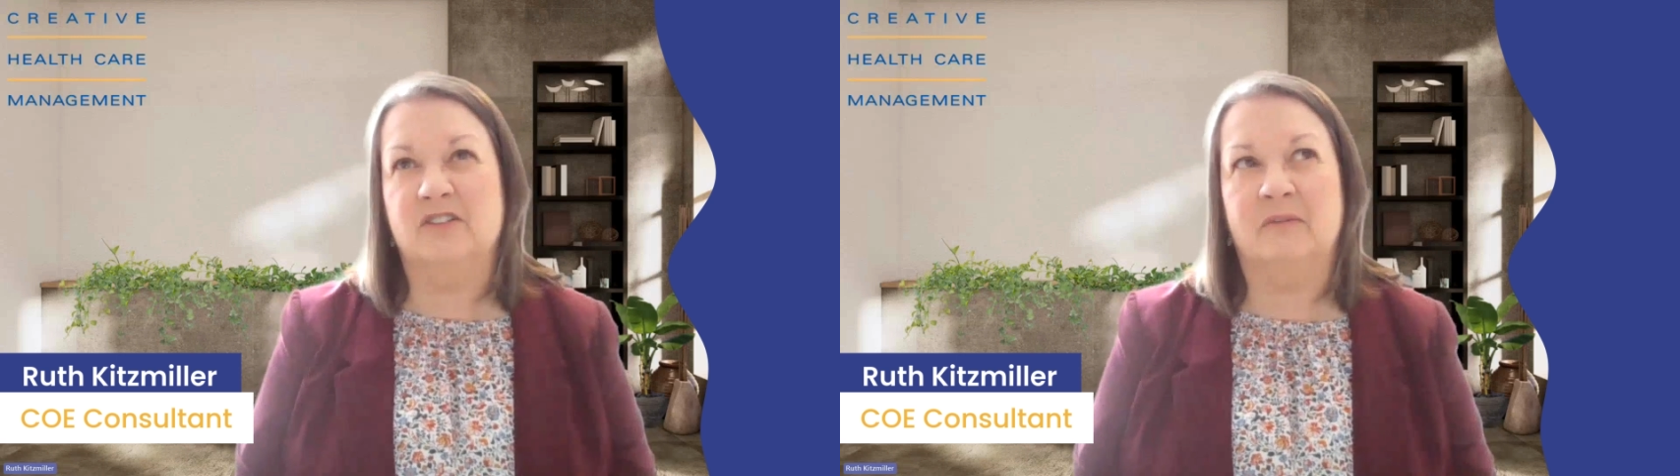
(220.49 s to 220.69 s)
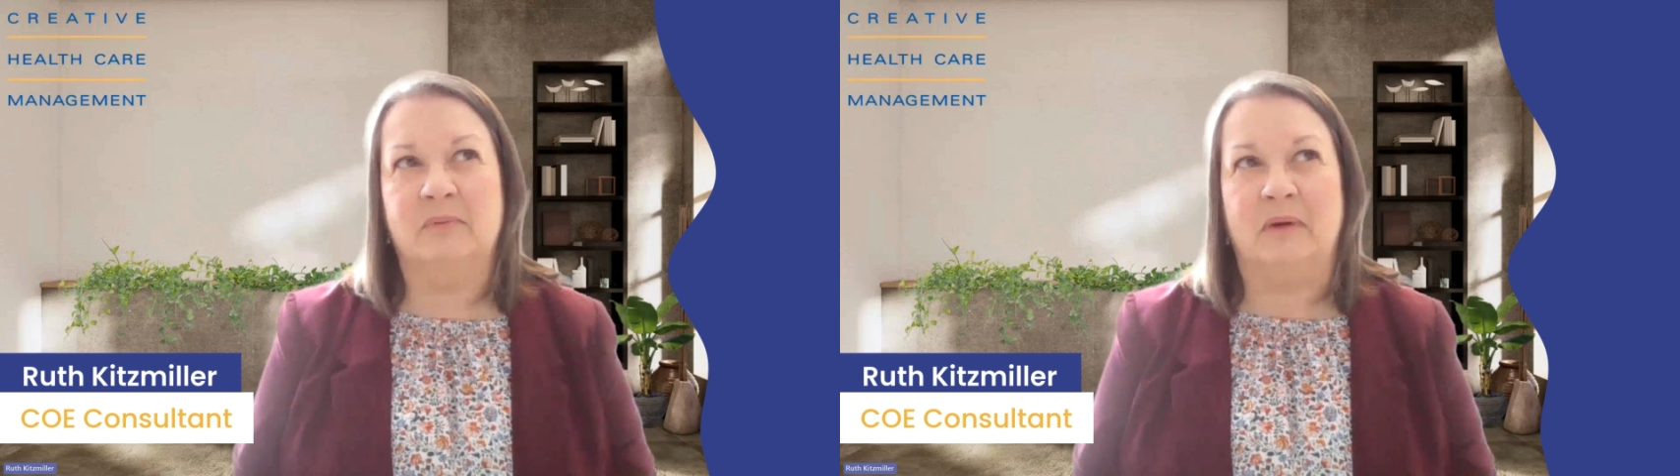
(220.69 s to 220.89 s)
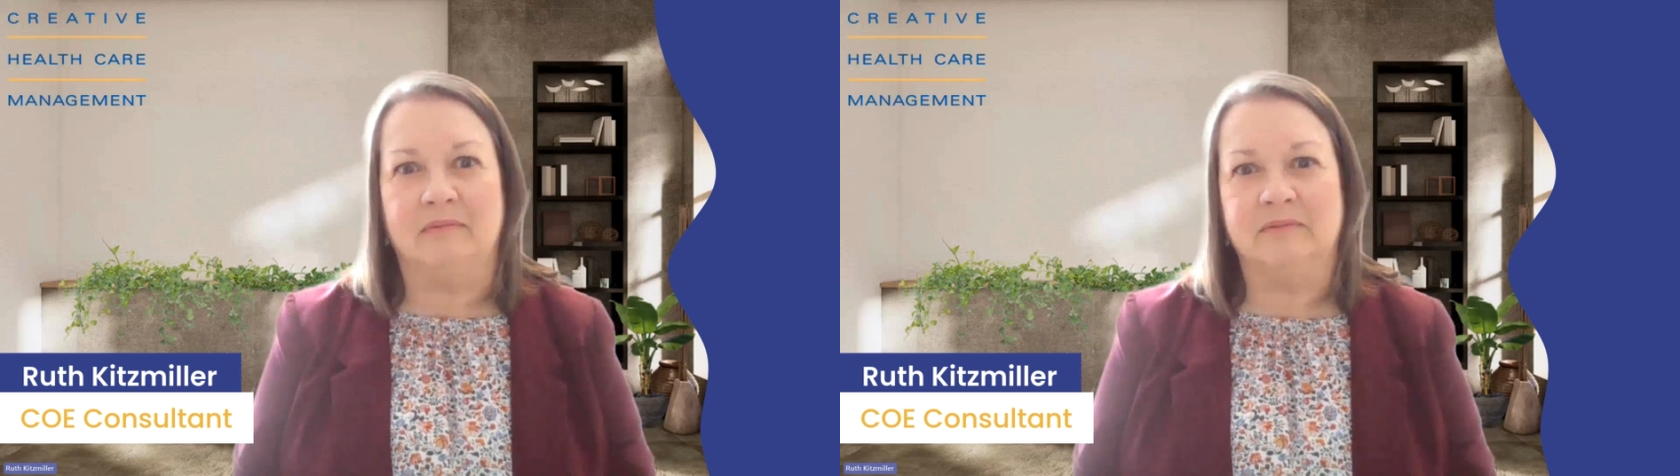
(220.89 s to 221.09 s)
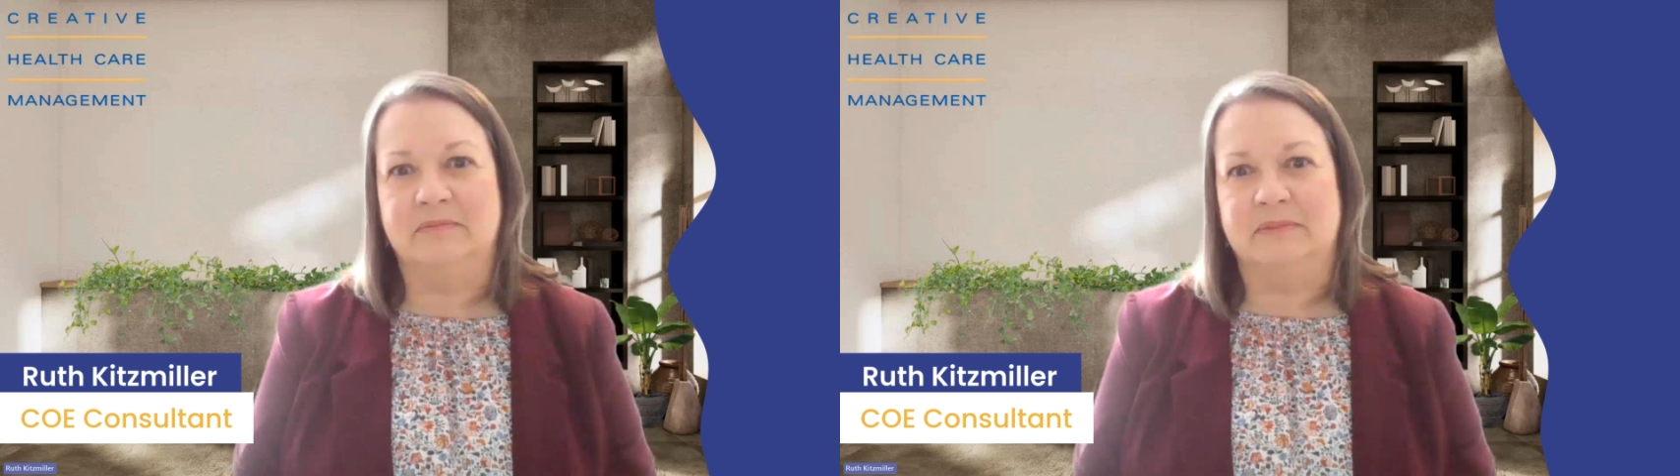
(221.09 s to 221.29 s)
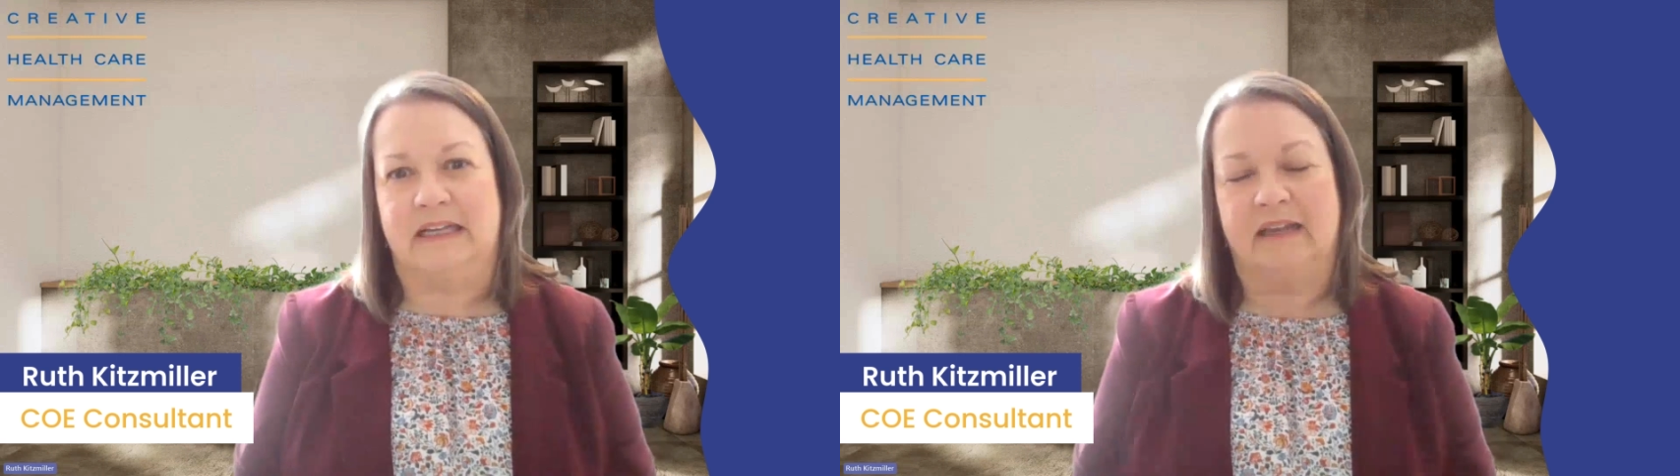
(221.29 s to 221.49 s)
for
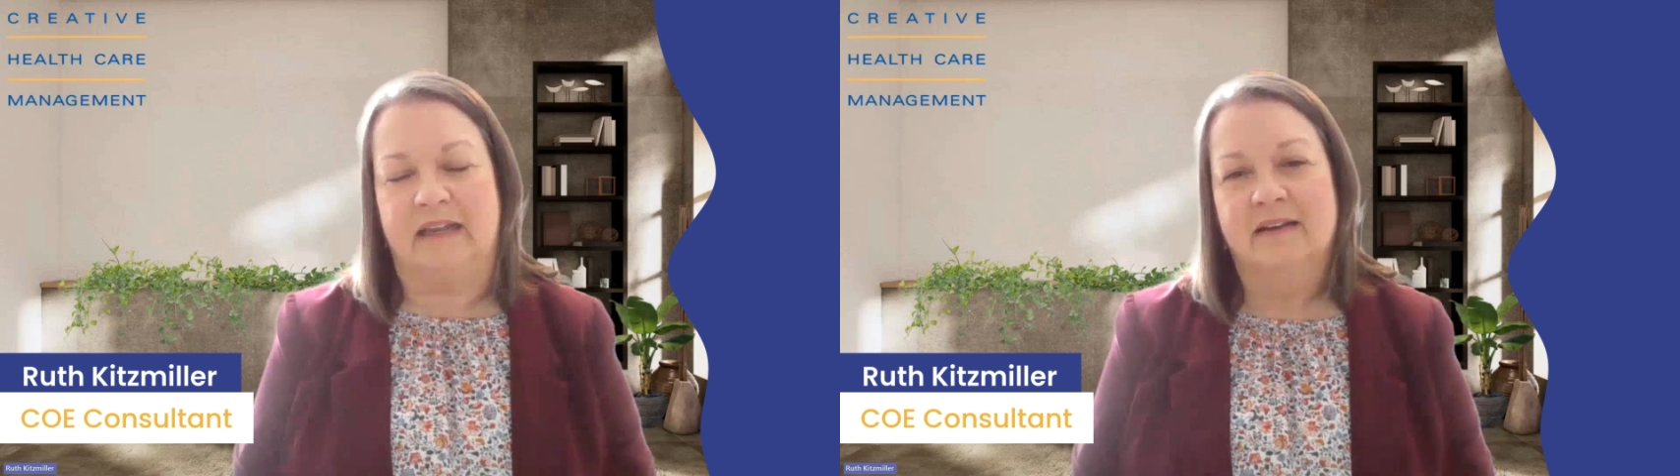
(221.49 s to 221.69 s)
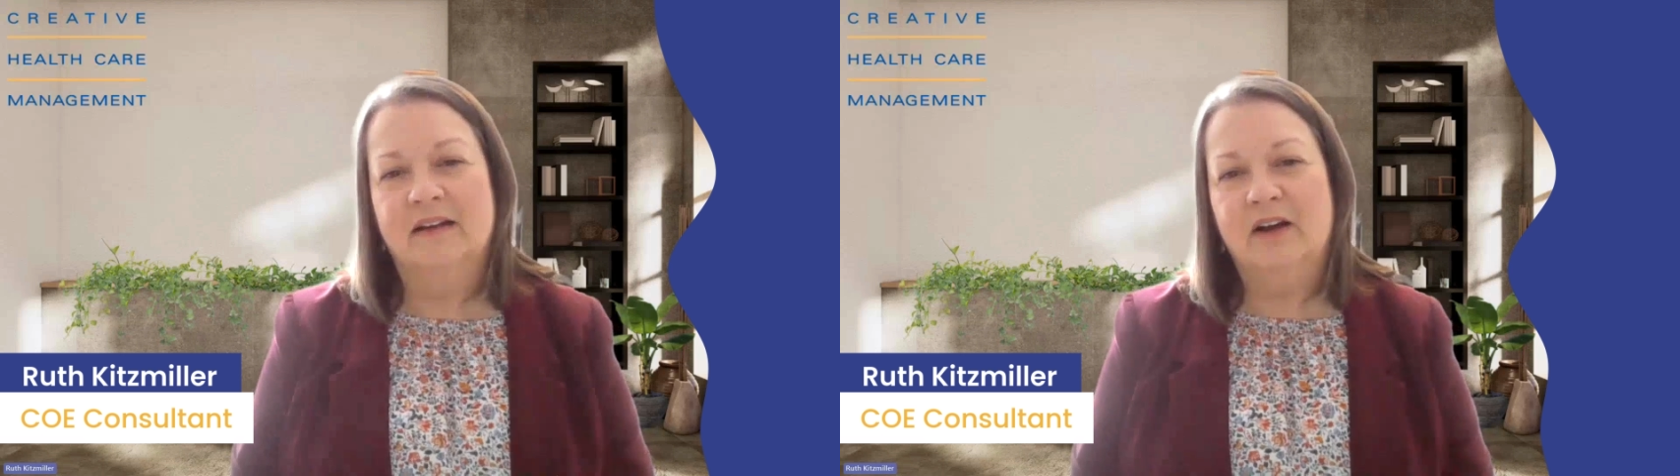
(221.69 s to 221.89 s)
probably,